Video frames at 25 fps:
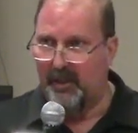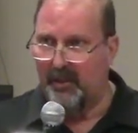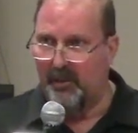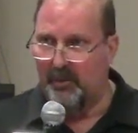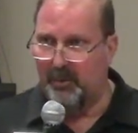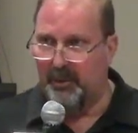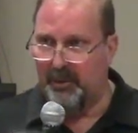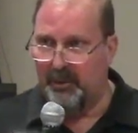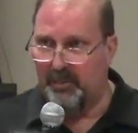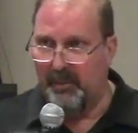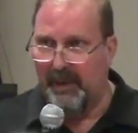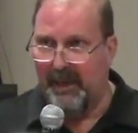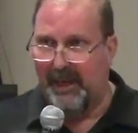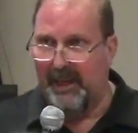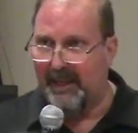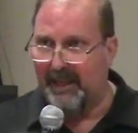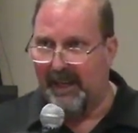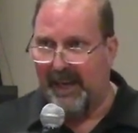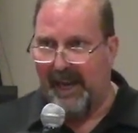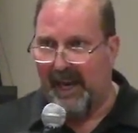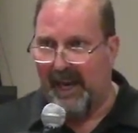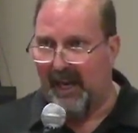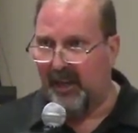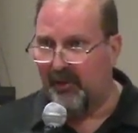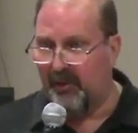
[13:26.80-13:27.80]
was made in
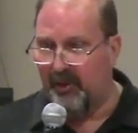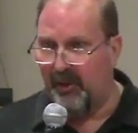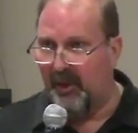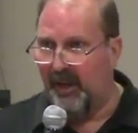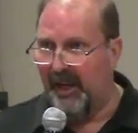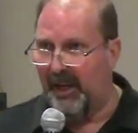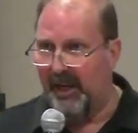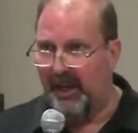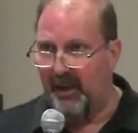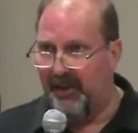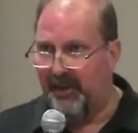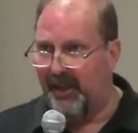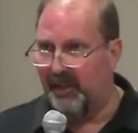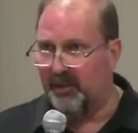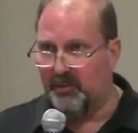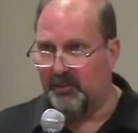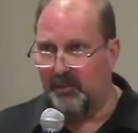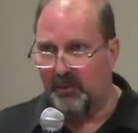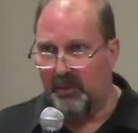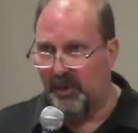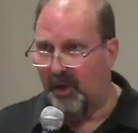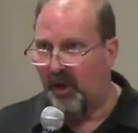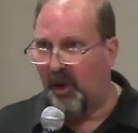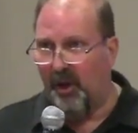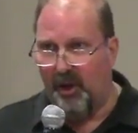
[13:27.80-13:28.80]
Akron, Ohio. That's
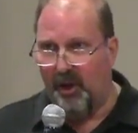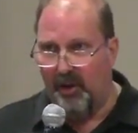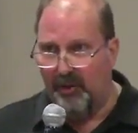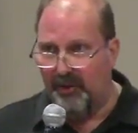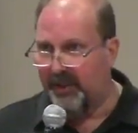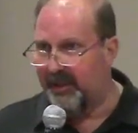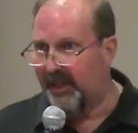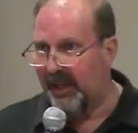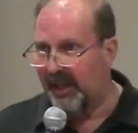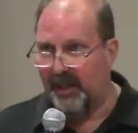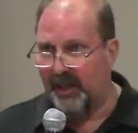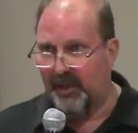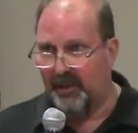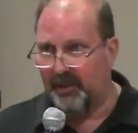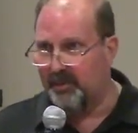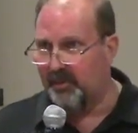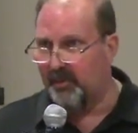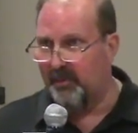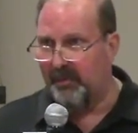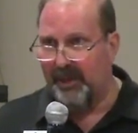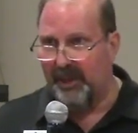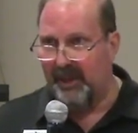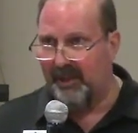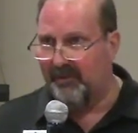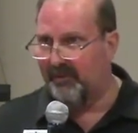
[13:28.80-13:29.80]
where all the tires were
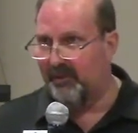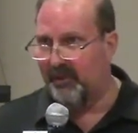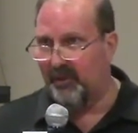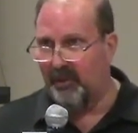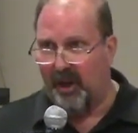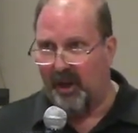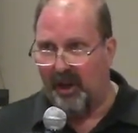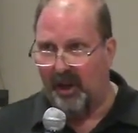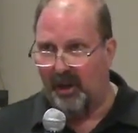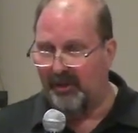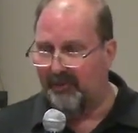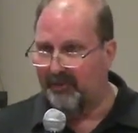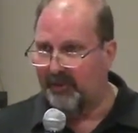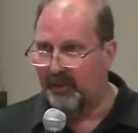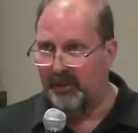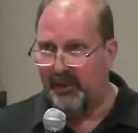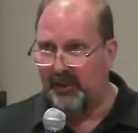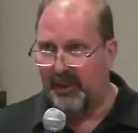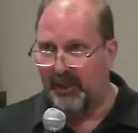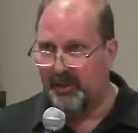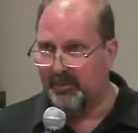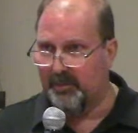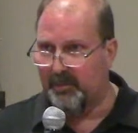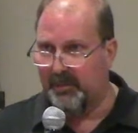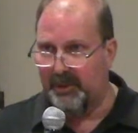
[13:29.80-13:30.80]
made for all of
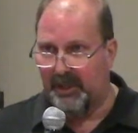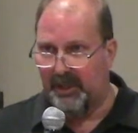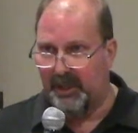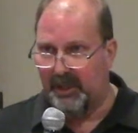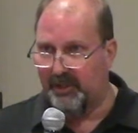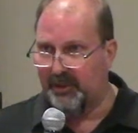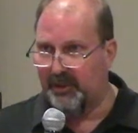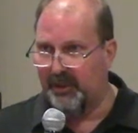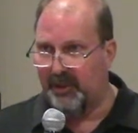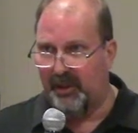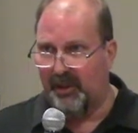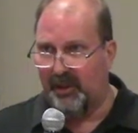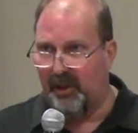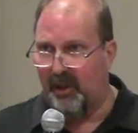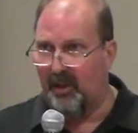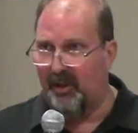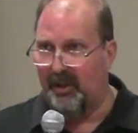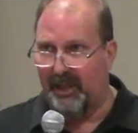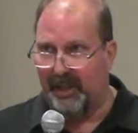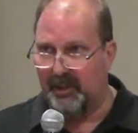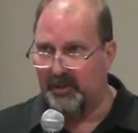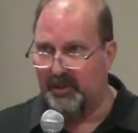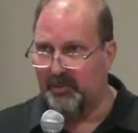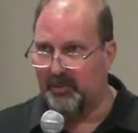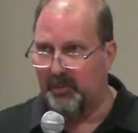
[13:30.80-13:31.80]
U.S. production and all
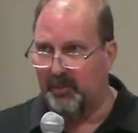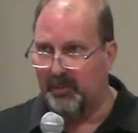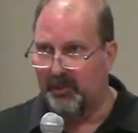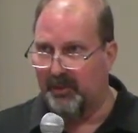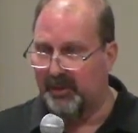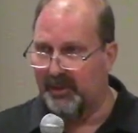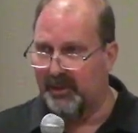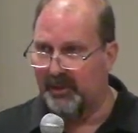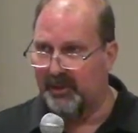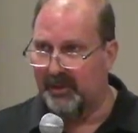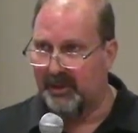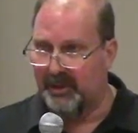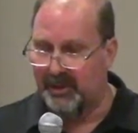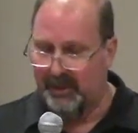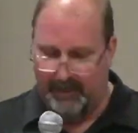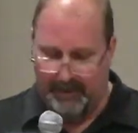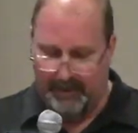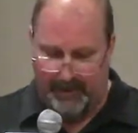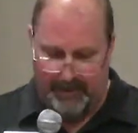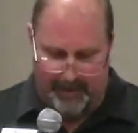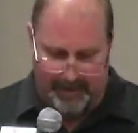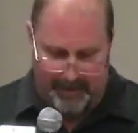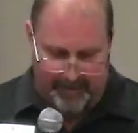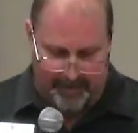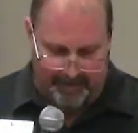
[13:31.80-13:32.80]
exports.
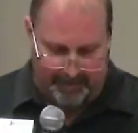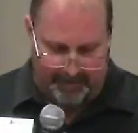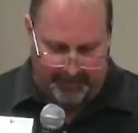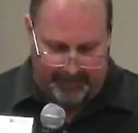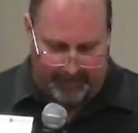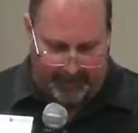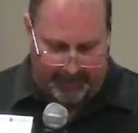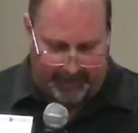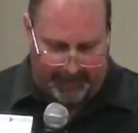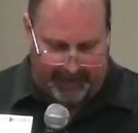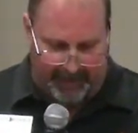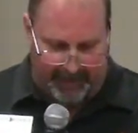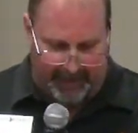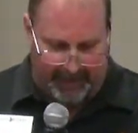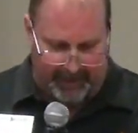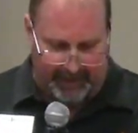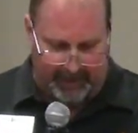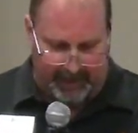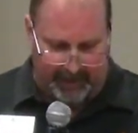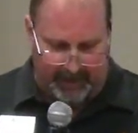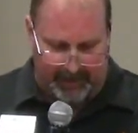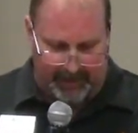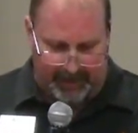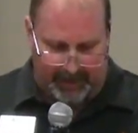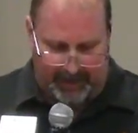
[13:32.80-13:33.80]
And
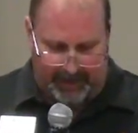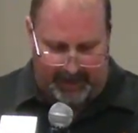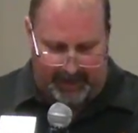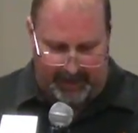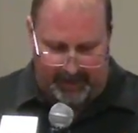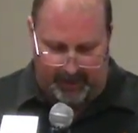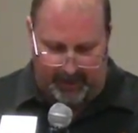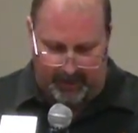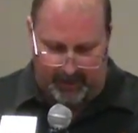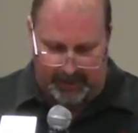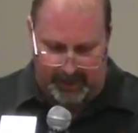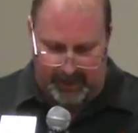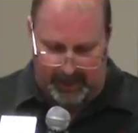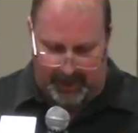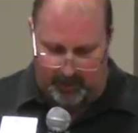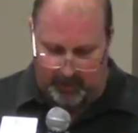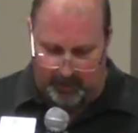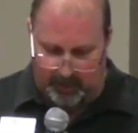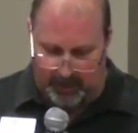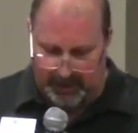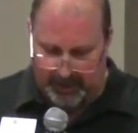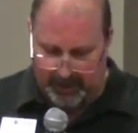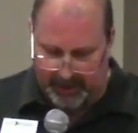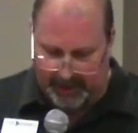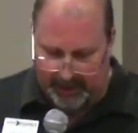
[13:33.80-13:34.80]
again, today there's not
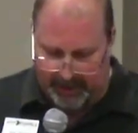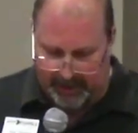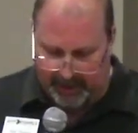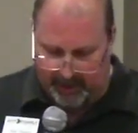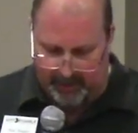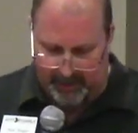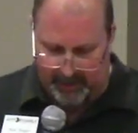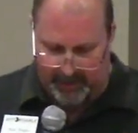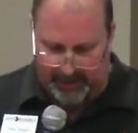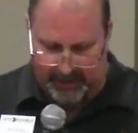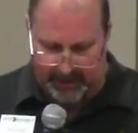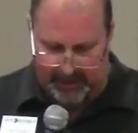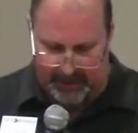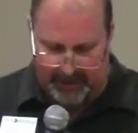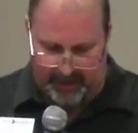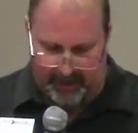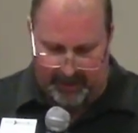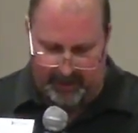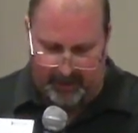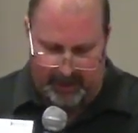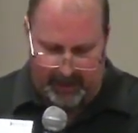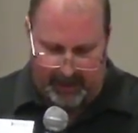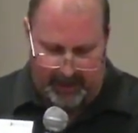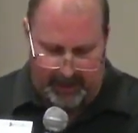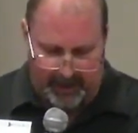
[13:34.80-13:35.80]
one tire made
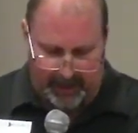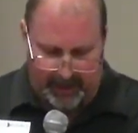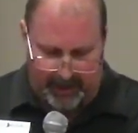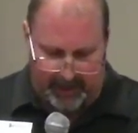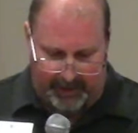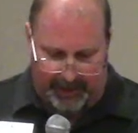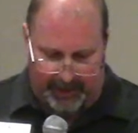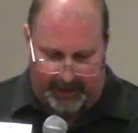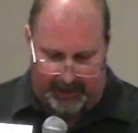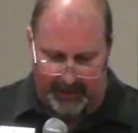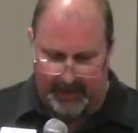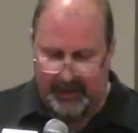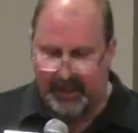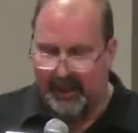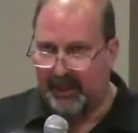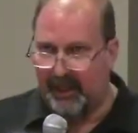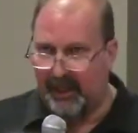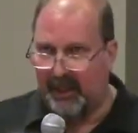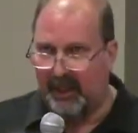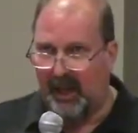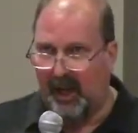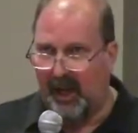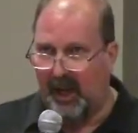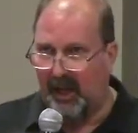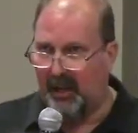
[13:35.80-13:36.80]
there. Now, that's not a
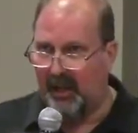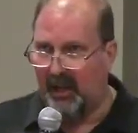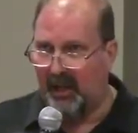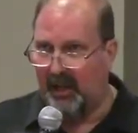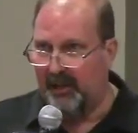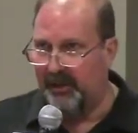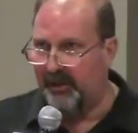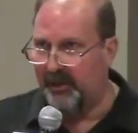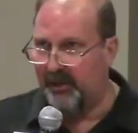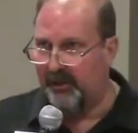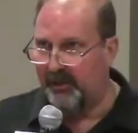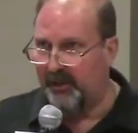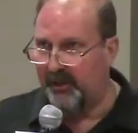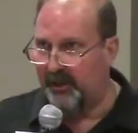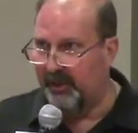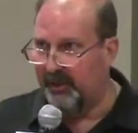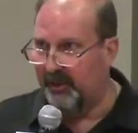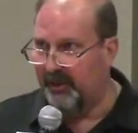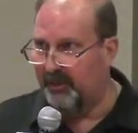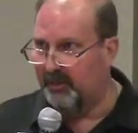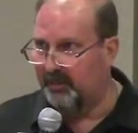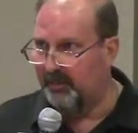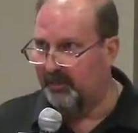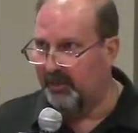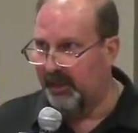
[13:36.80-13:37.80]
knock on
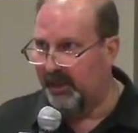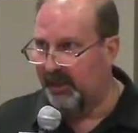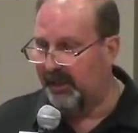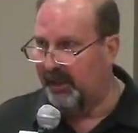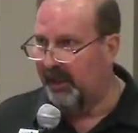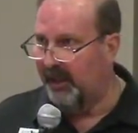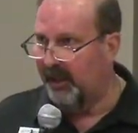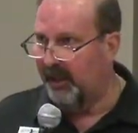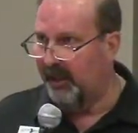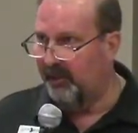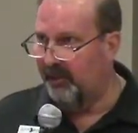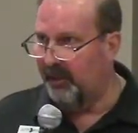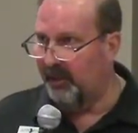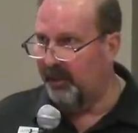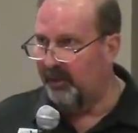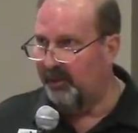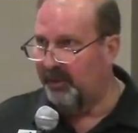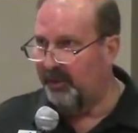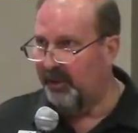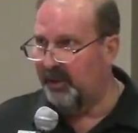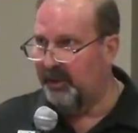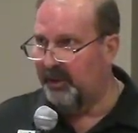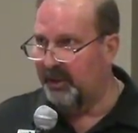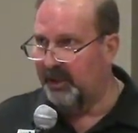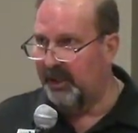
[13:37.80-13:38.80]
unions, but the
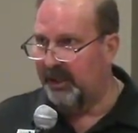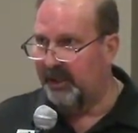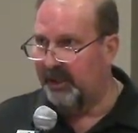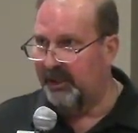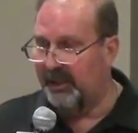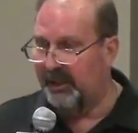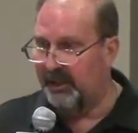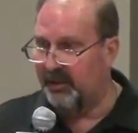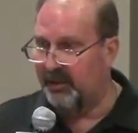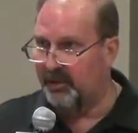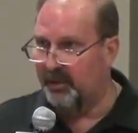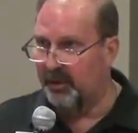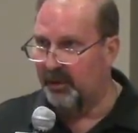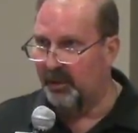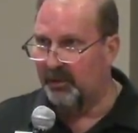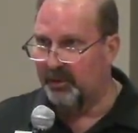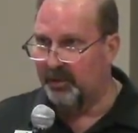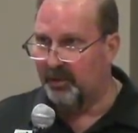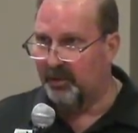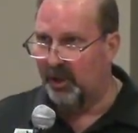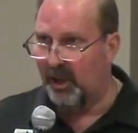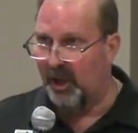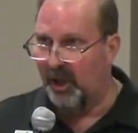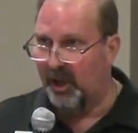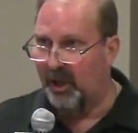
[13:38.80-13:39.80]
unions did get so
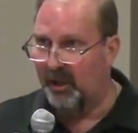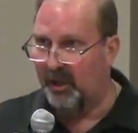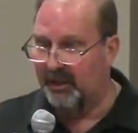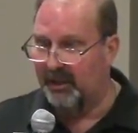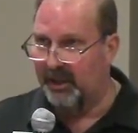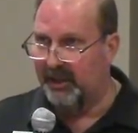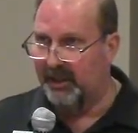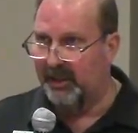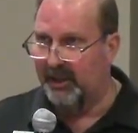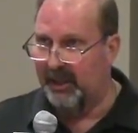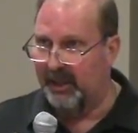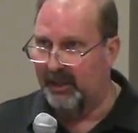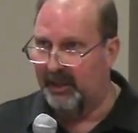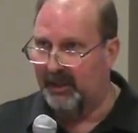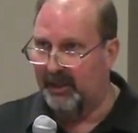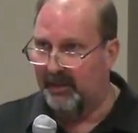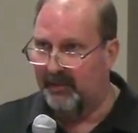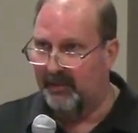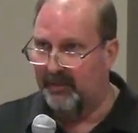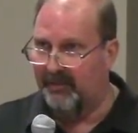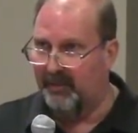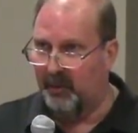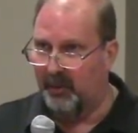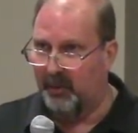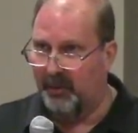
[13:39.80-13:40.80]
strong that they
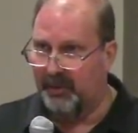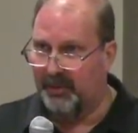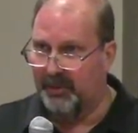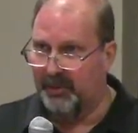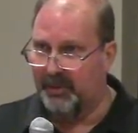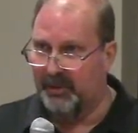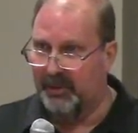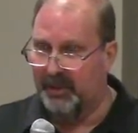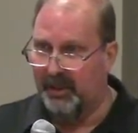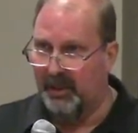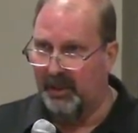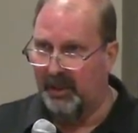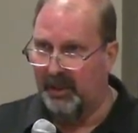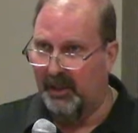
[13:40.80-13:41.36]
did force